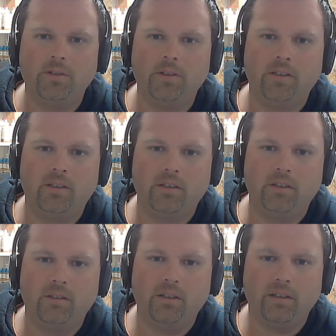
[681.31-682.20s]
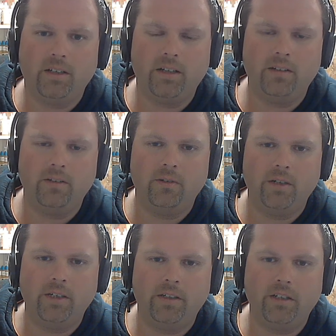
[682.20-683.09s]
You get kind of the
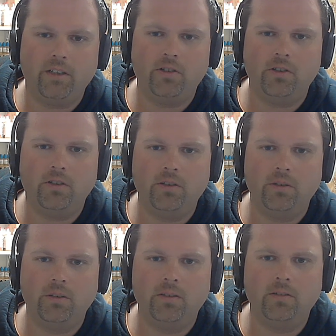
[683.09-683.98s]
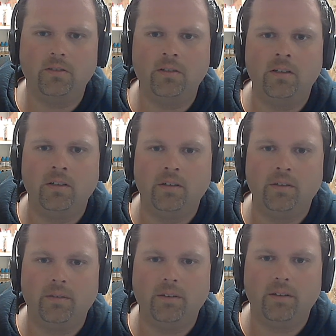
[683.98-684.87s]
grainy texture to it,
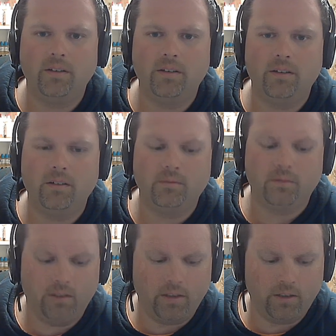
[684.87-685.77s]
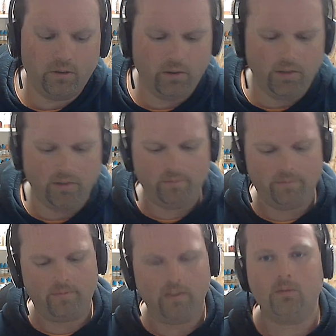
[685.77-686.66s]
and I enjoyed it.
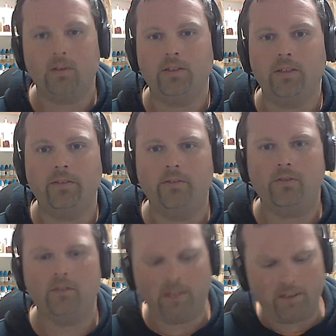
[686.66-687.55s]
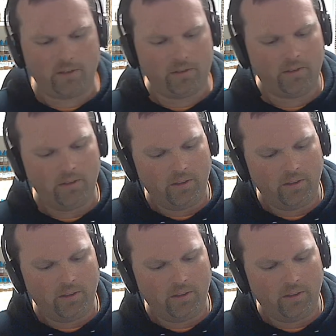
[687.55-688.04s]
That's why I saved it for last.